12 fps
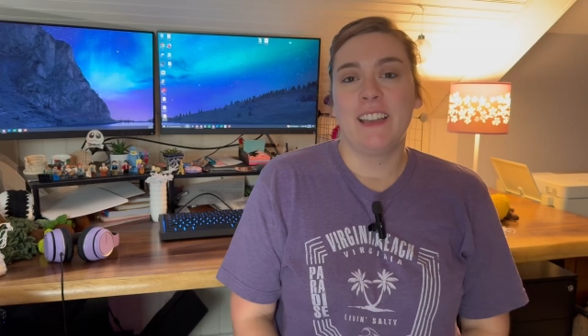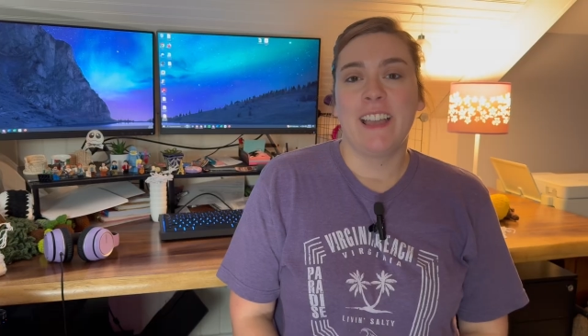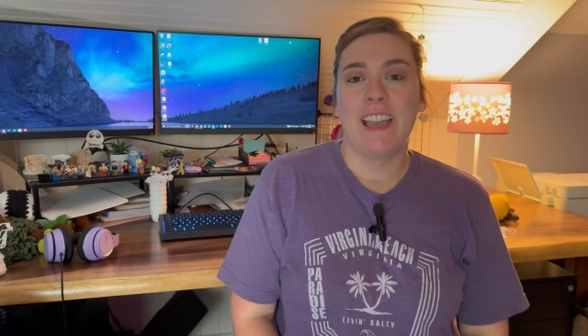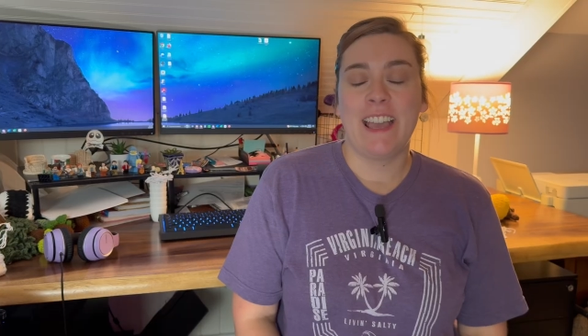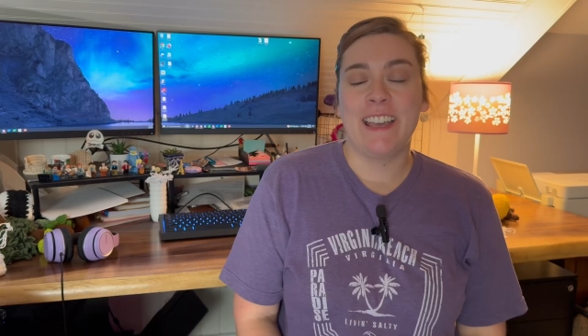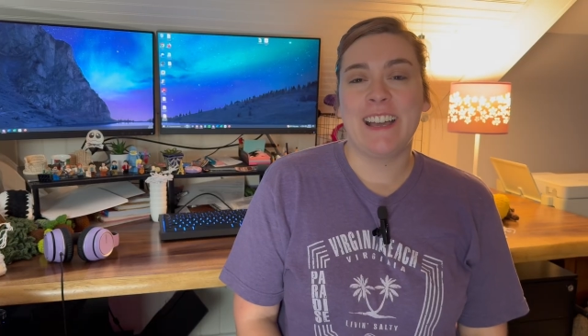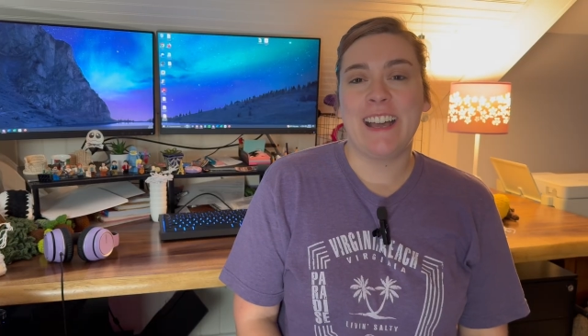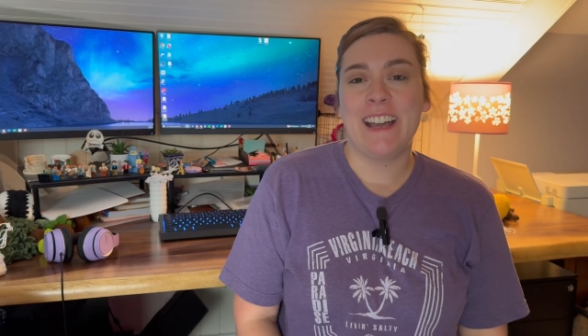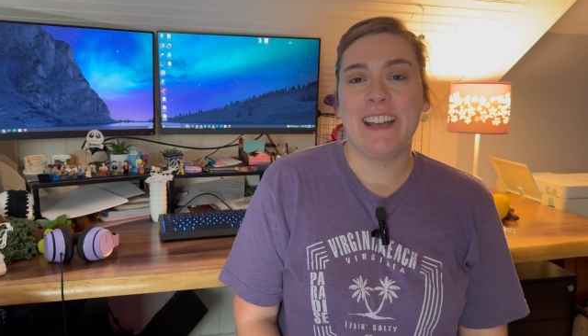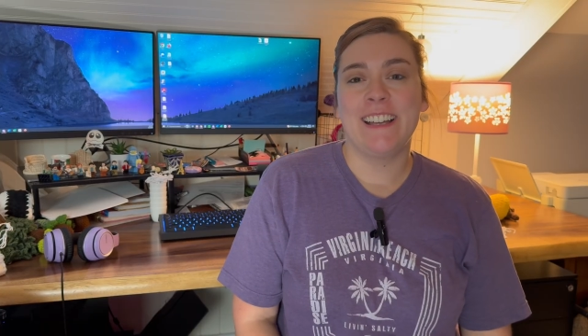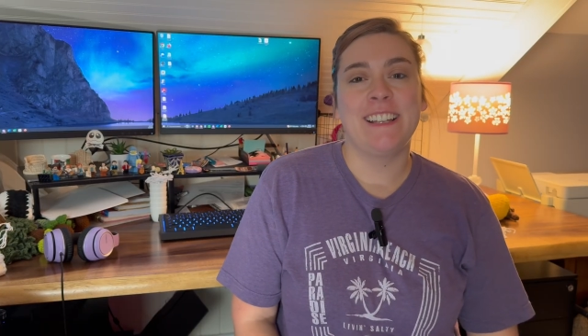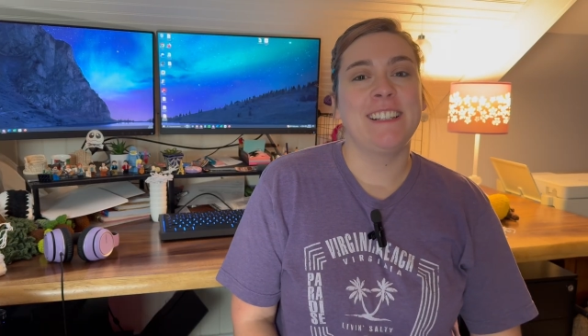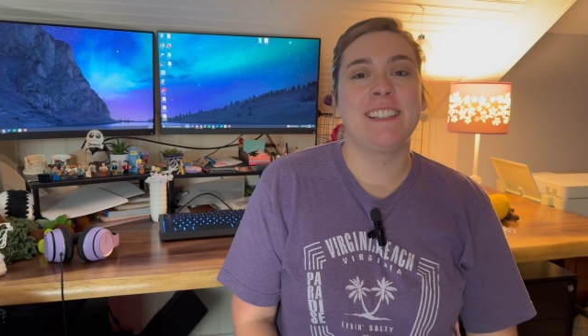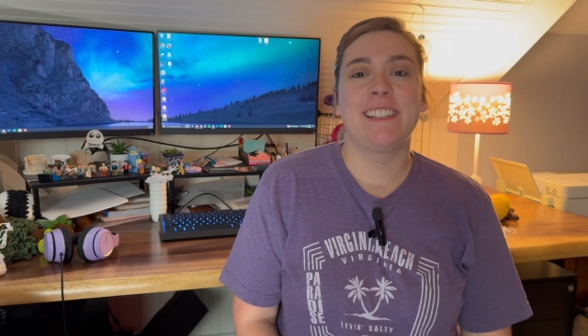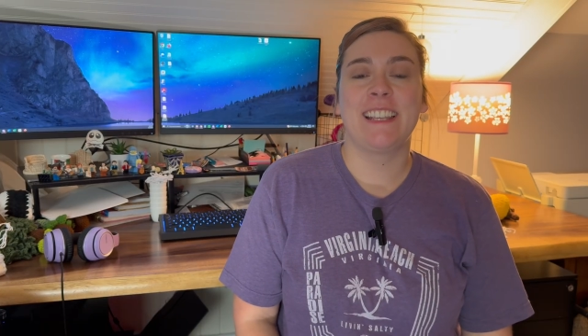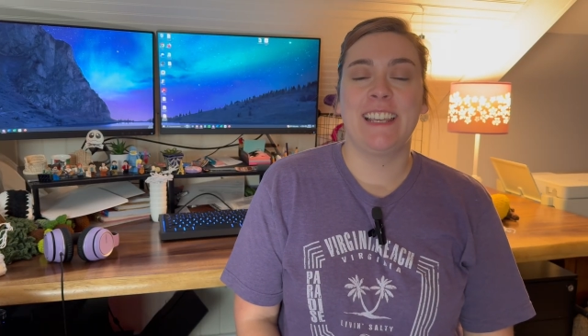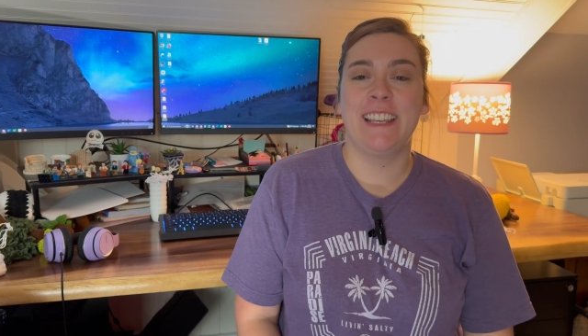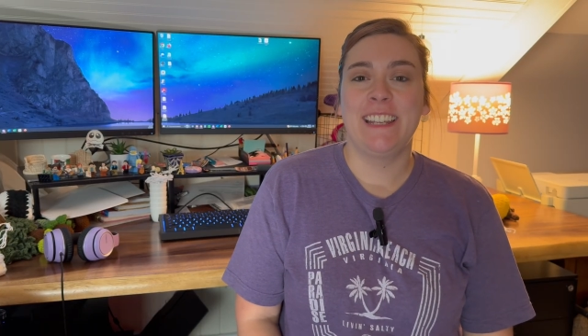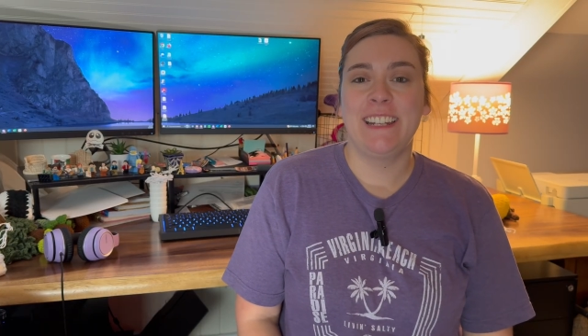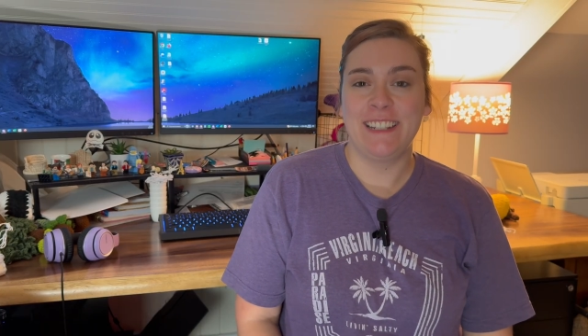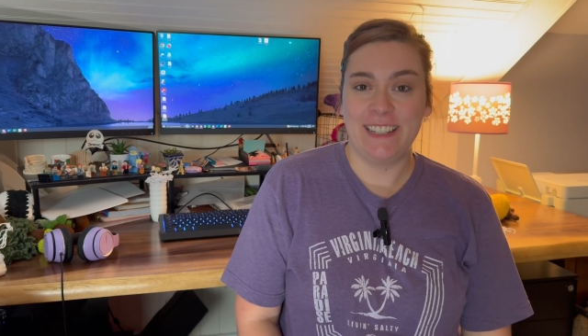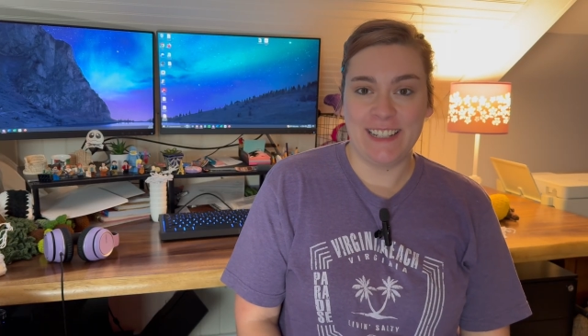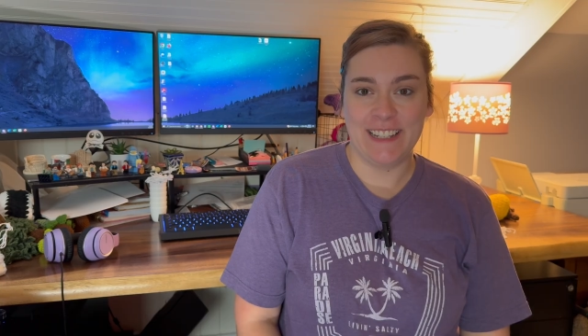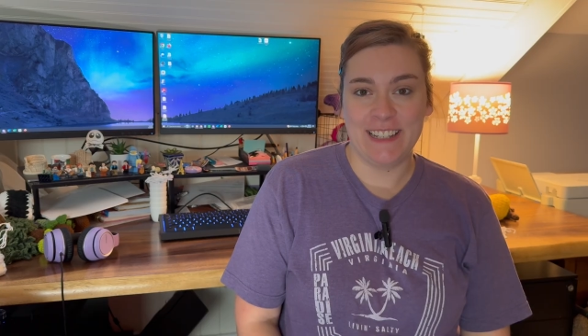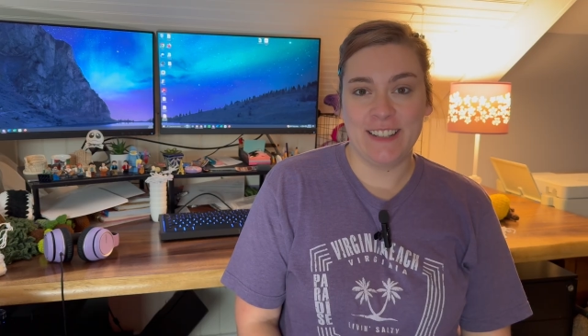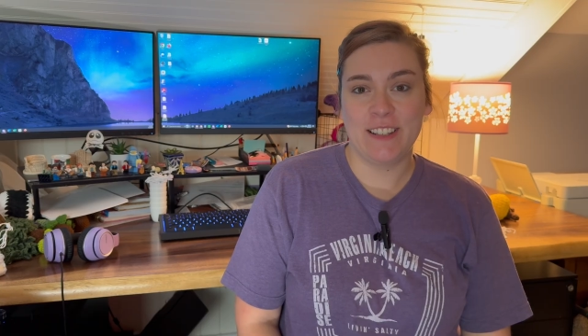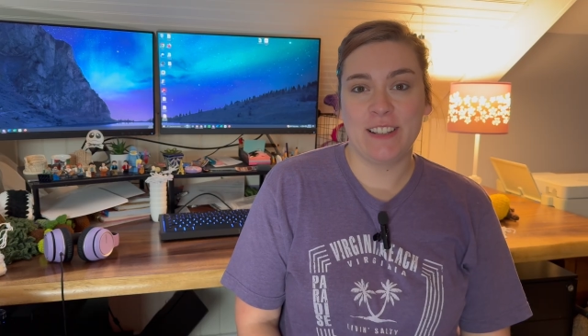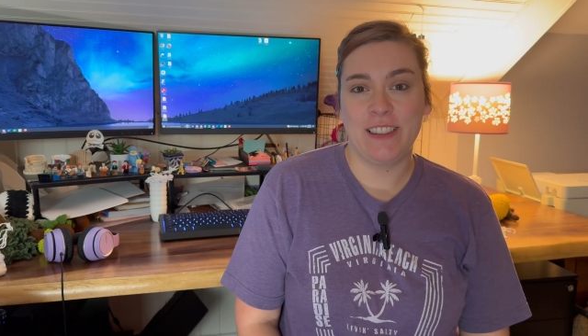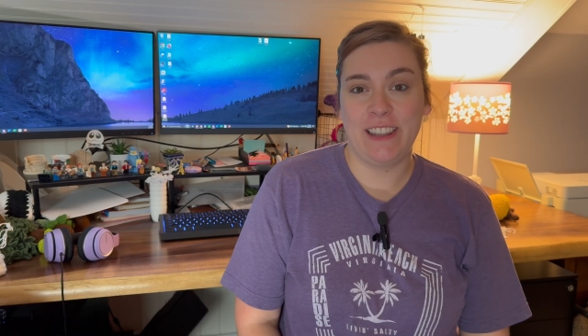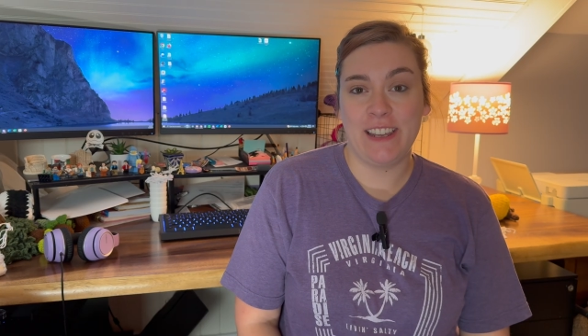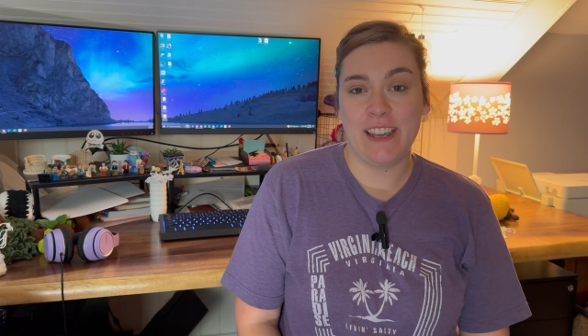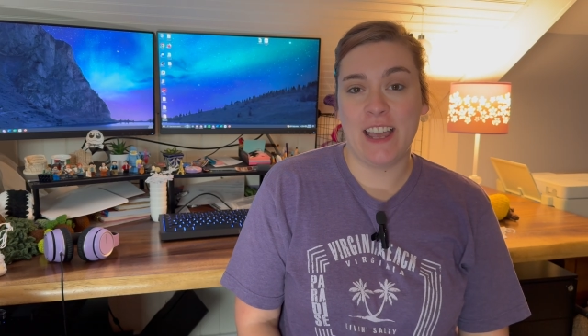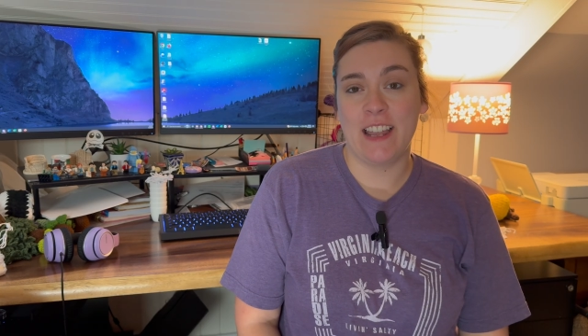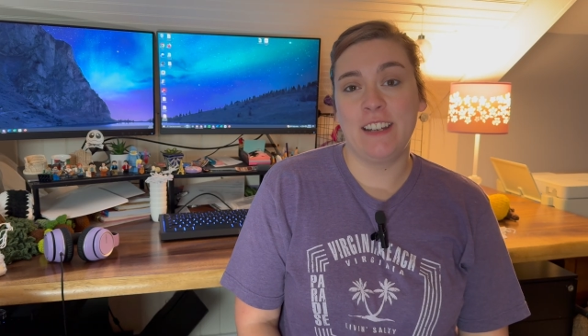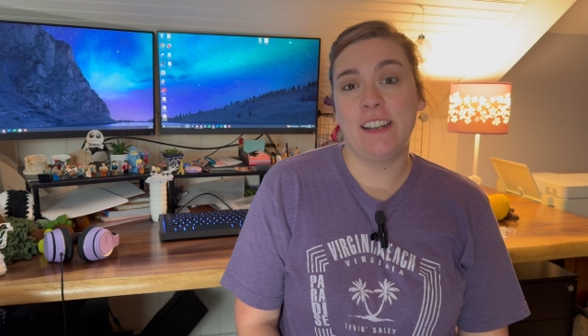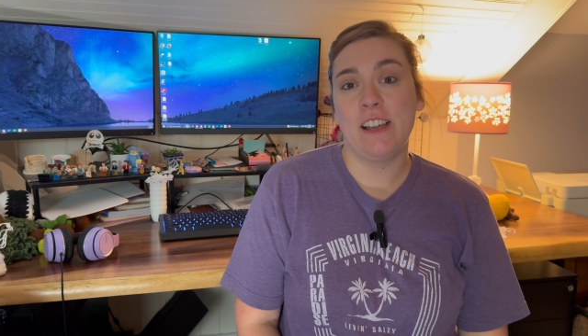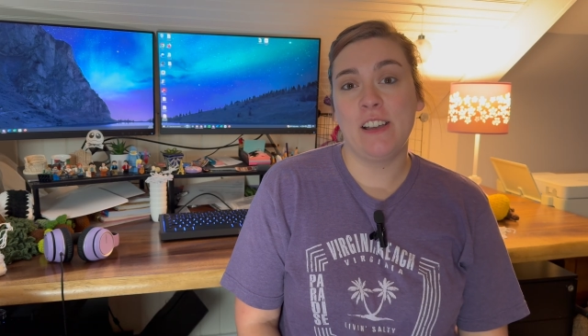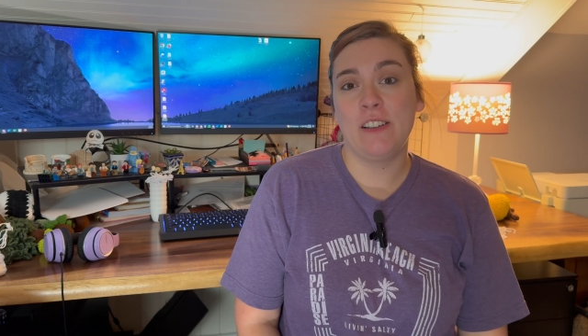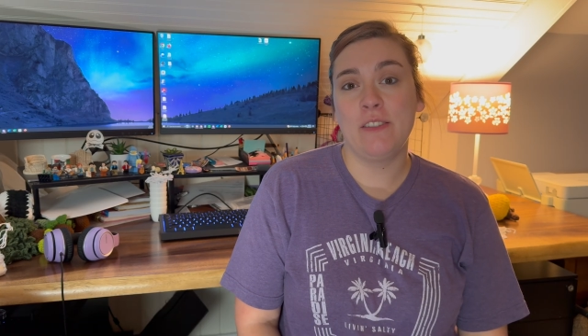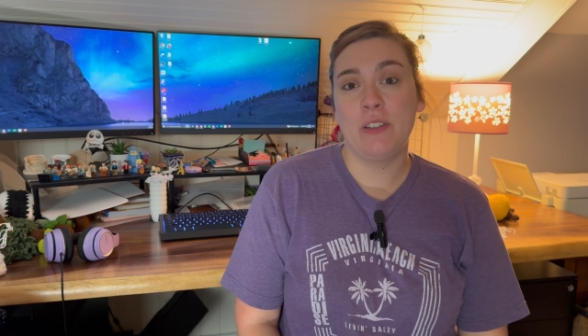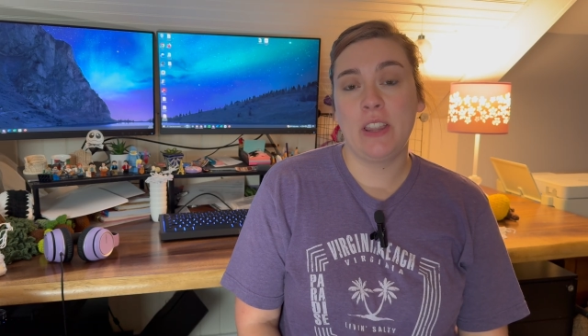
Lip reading: Hey guys, it is the end of